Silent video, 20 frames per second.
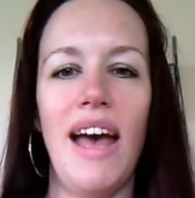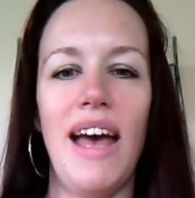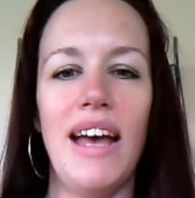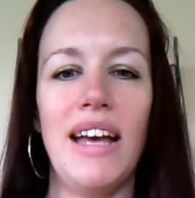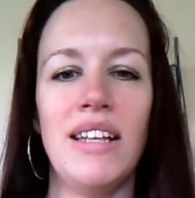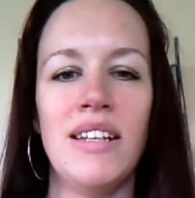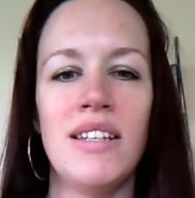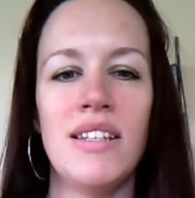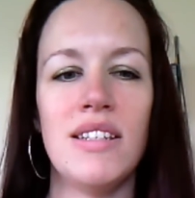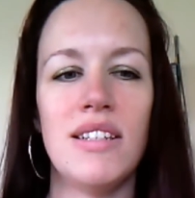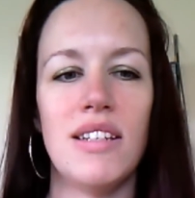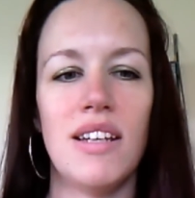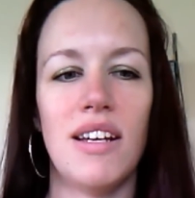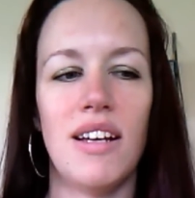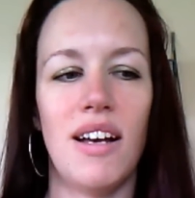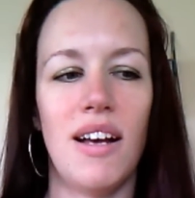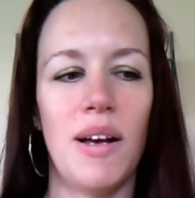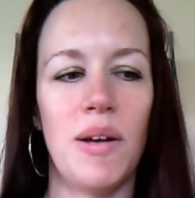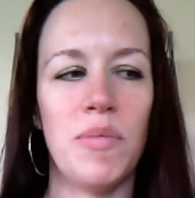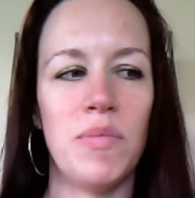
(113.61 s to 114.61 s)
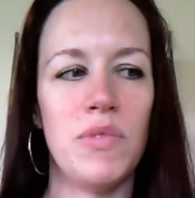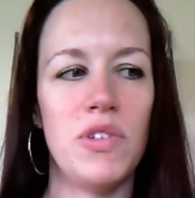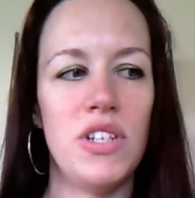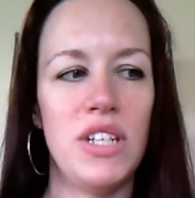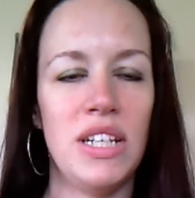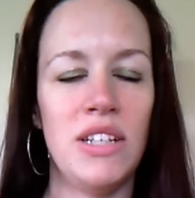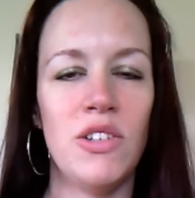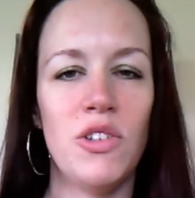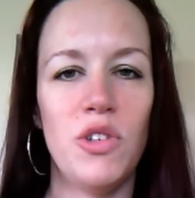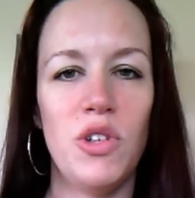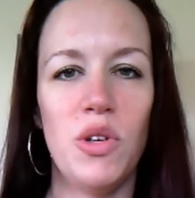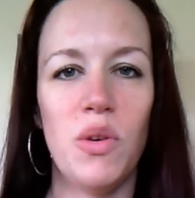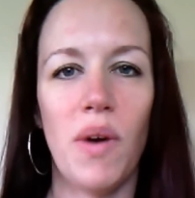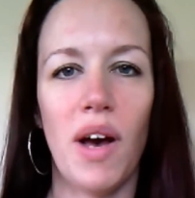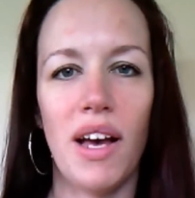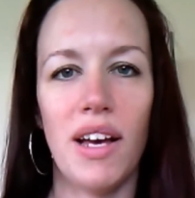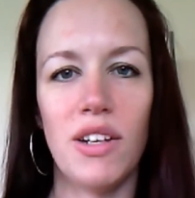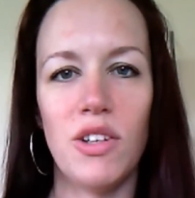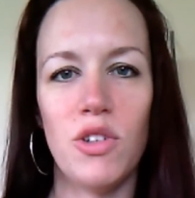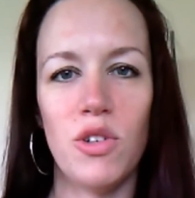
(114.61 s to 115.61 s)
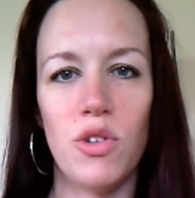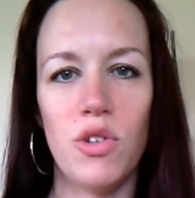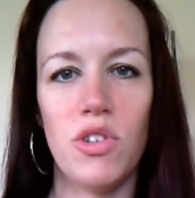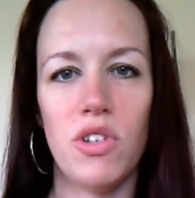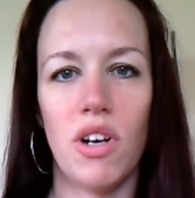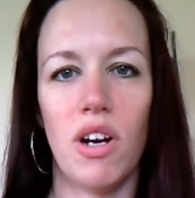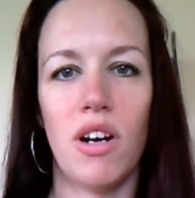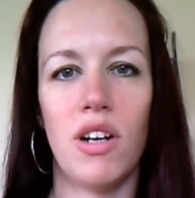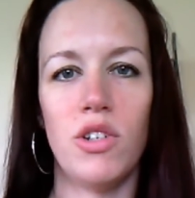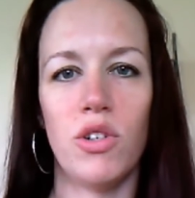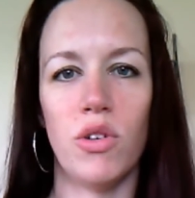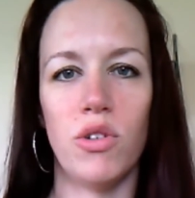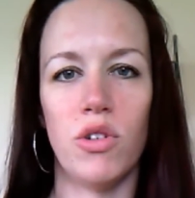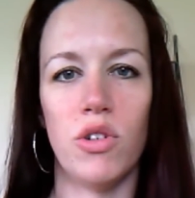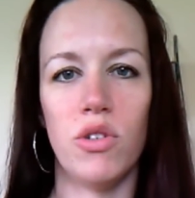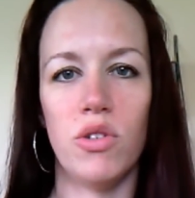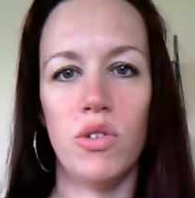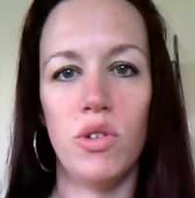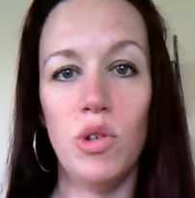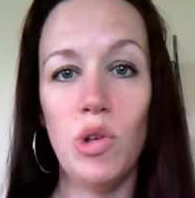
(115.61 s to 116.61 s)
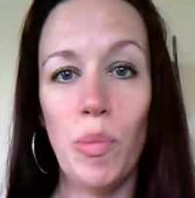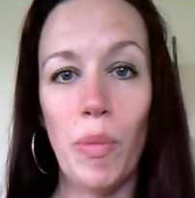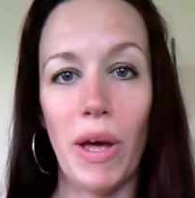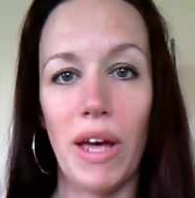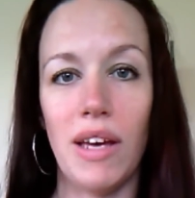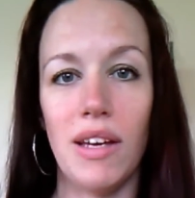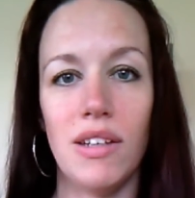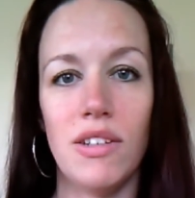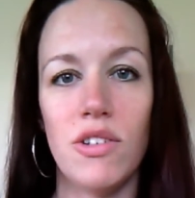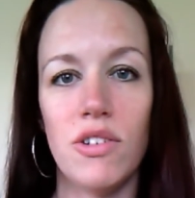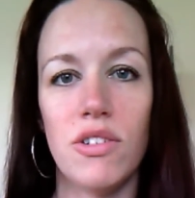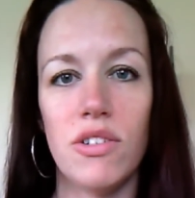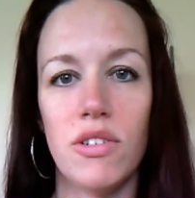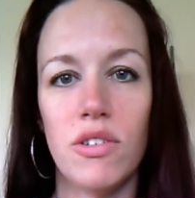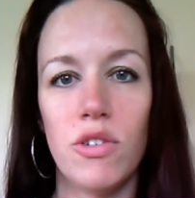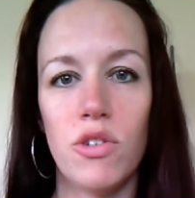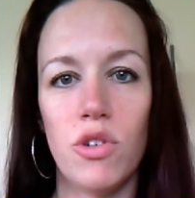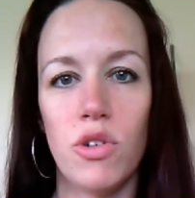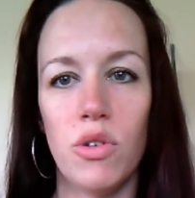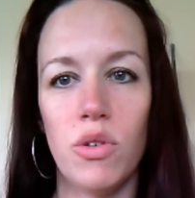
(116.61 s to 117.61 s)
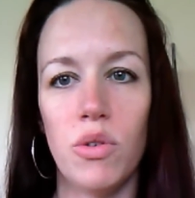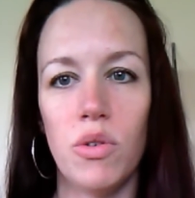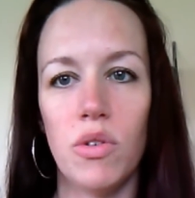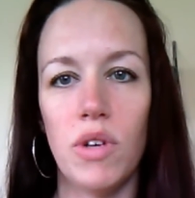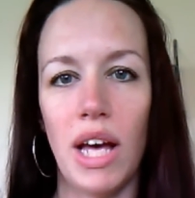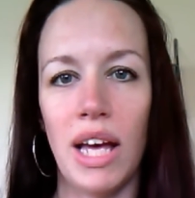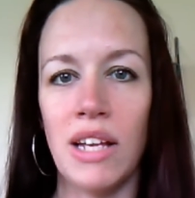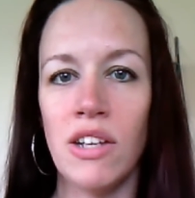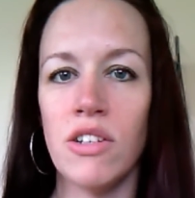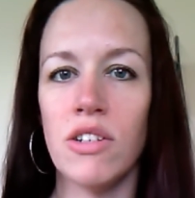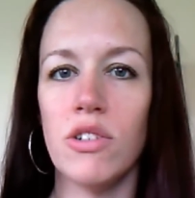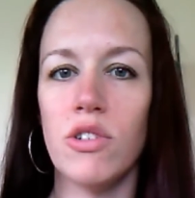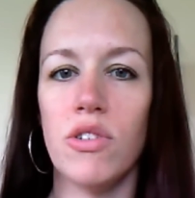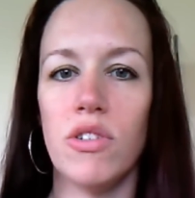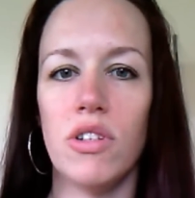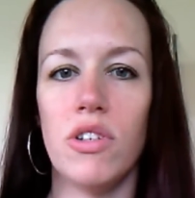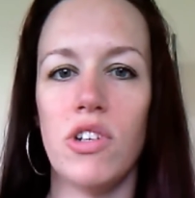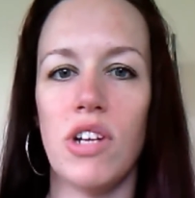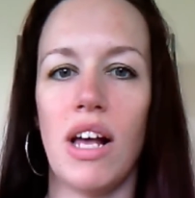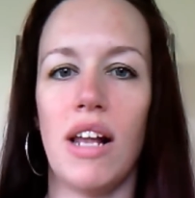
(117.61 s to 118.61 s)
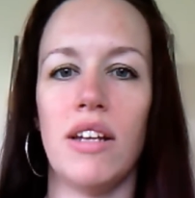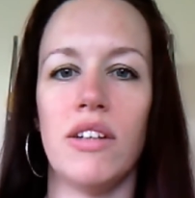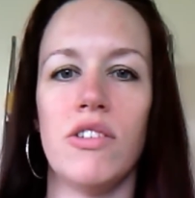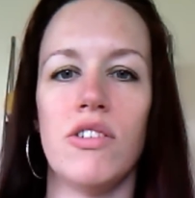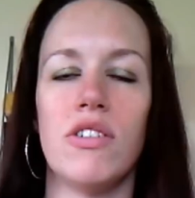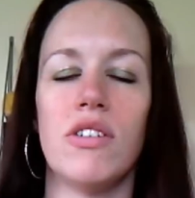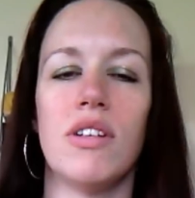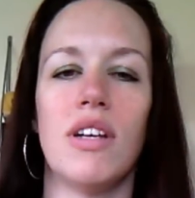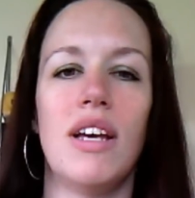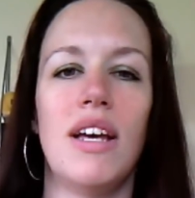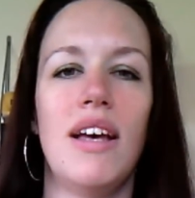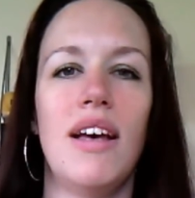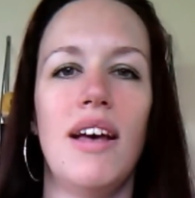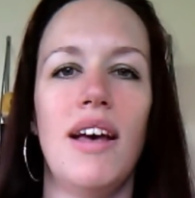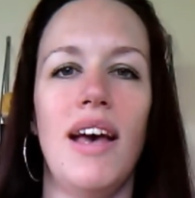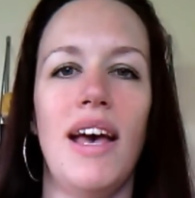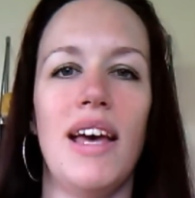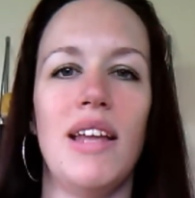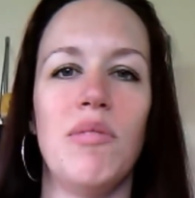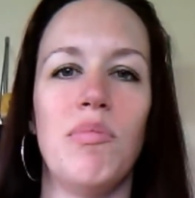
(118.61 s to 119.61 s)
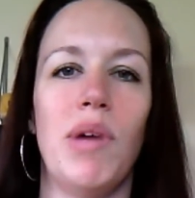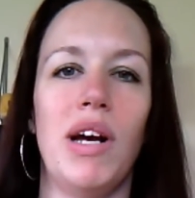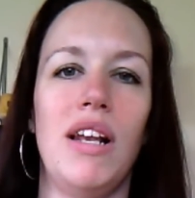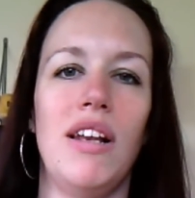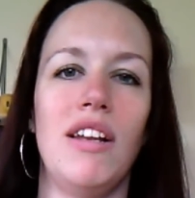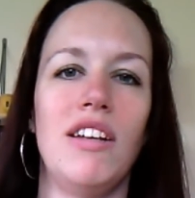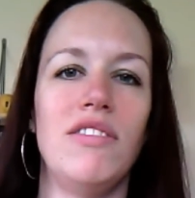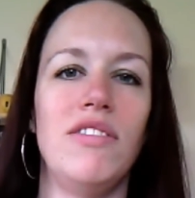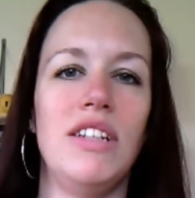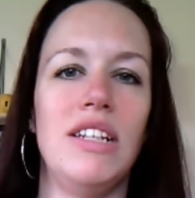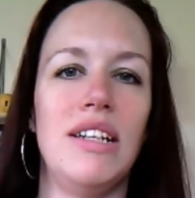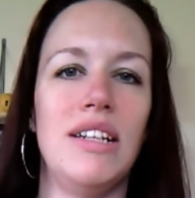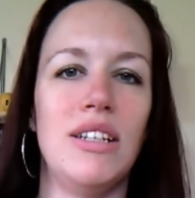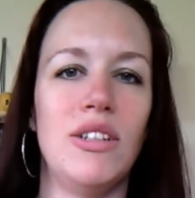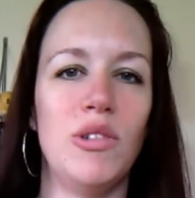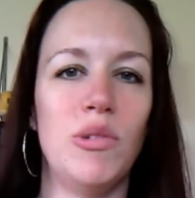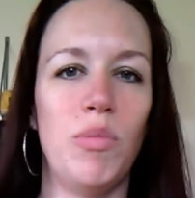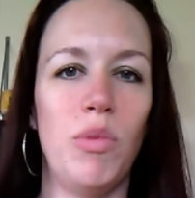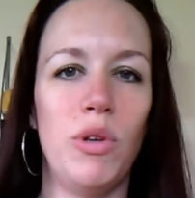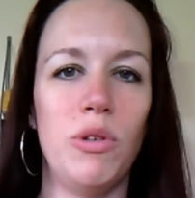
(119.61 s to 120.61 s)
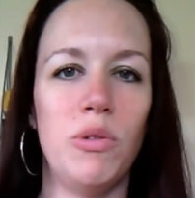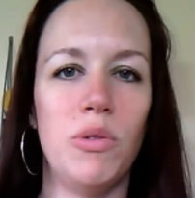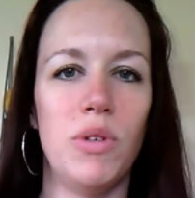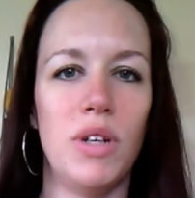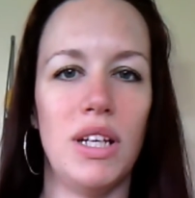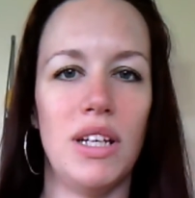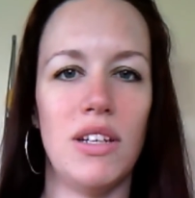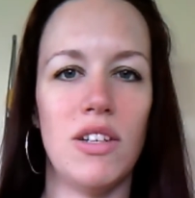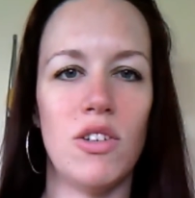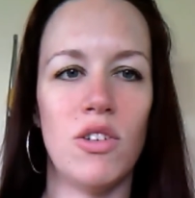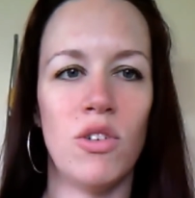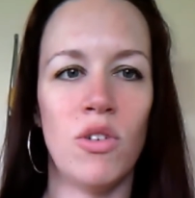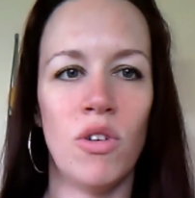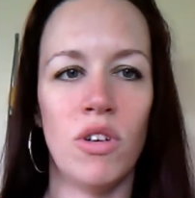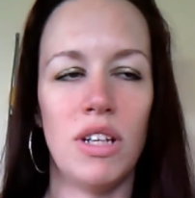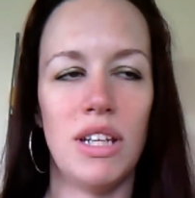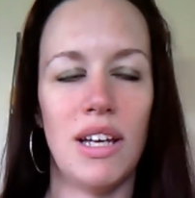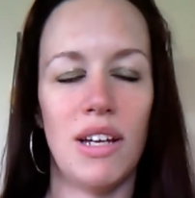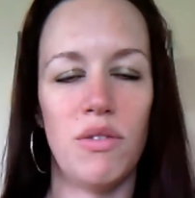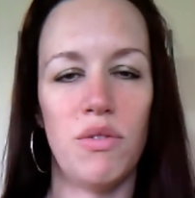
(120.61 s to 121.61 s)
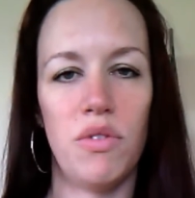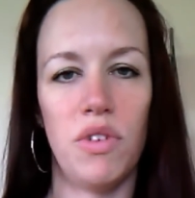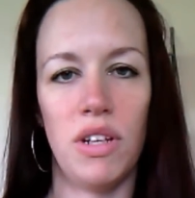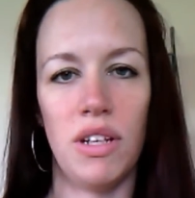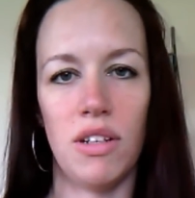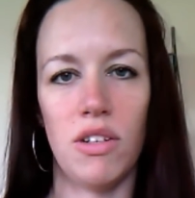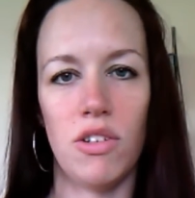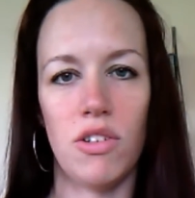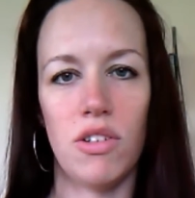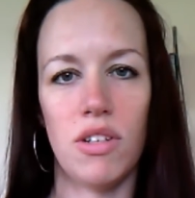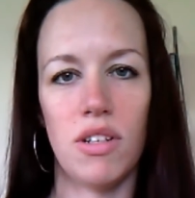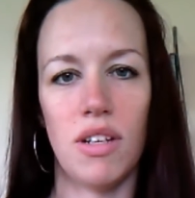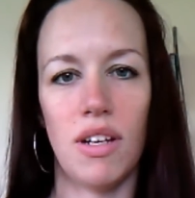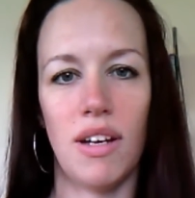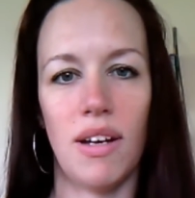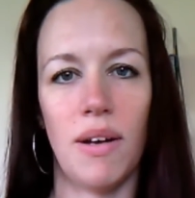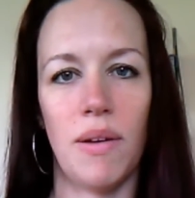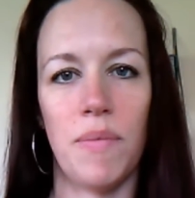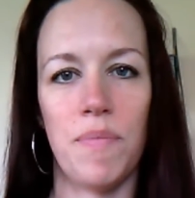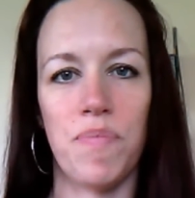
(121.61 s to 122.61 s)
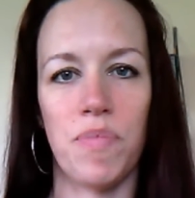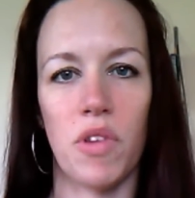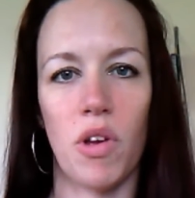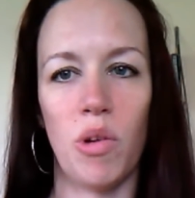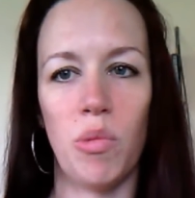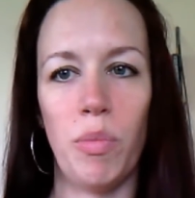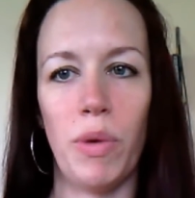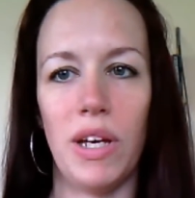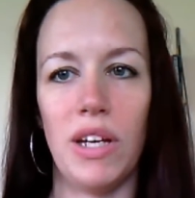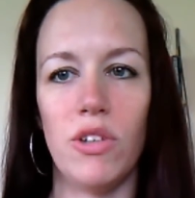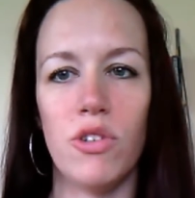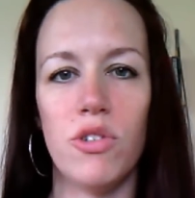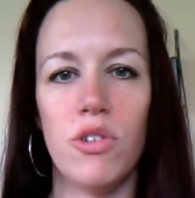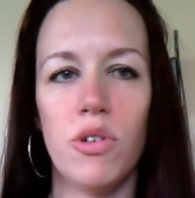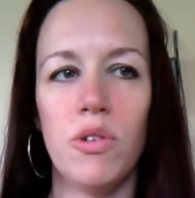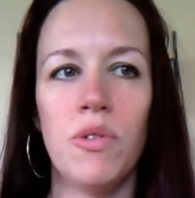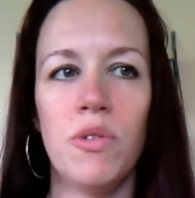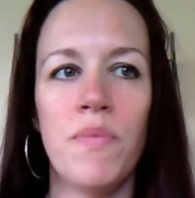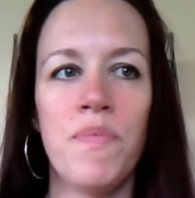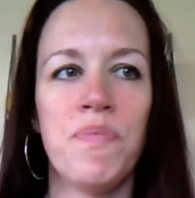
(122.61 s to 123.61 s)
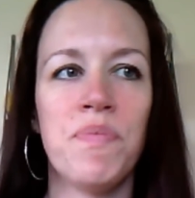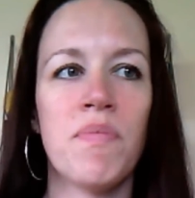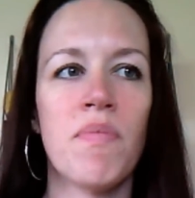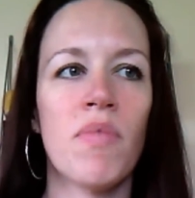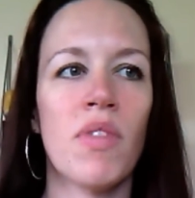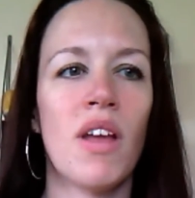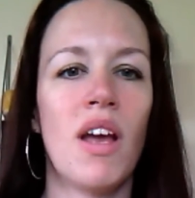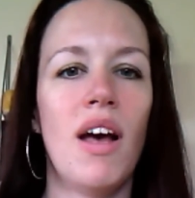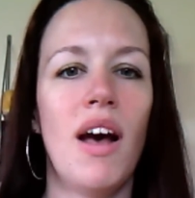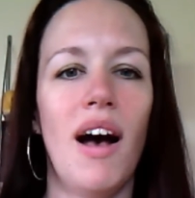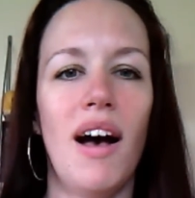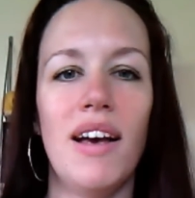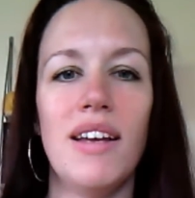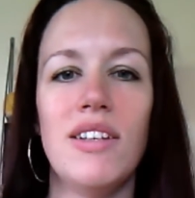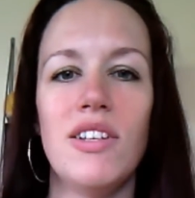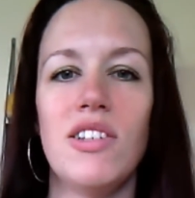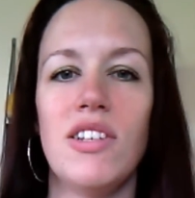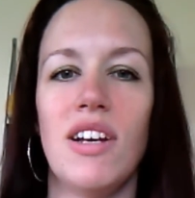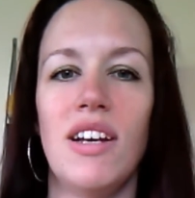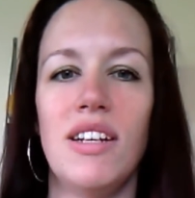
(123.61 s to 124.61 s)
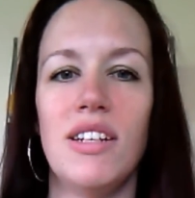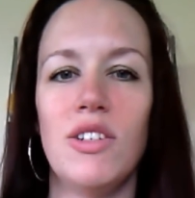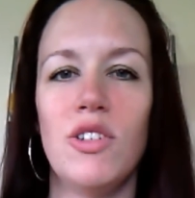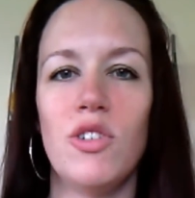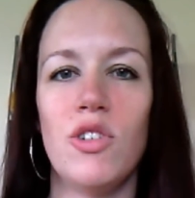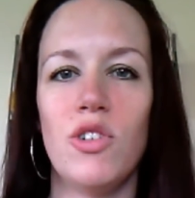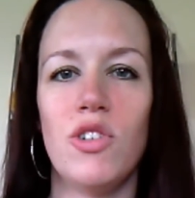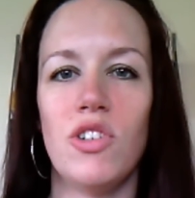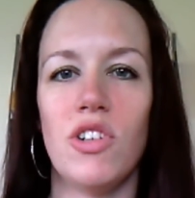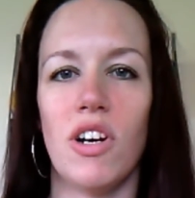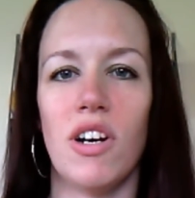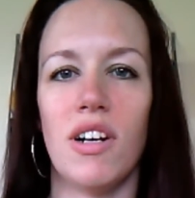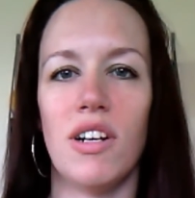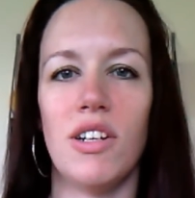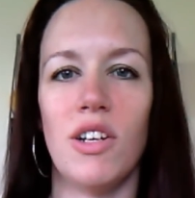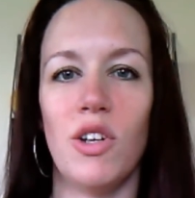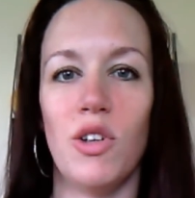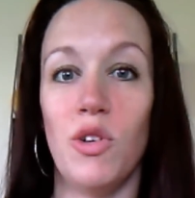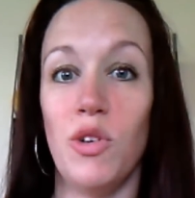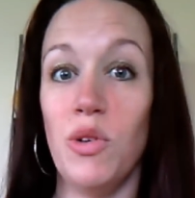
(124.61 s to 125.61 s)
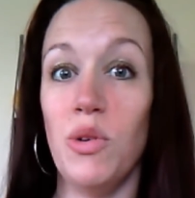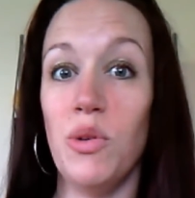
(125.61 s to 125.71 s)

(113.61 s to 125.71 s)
And since you had to start on a new page to enter to the challenge, and my lovely little blue is not yet finished on page 2, I decided to start a